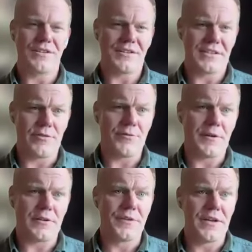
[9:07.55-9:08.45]
And whilst I'd
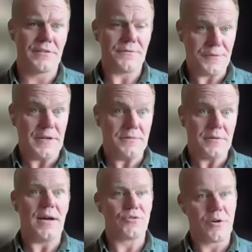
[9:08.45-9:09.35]
never felt fear,
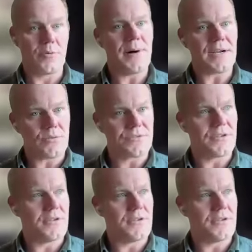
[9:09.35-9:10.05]
I was coming back.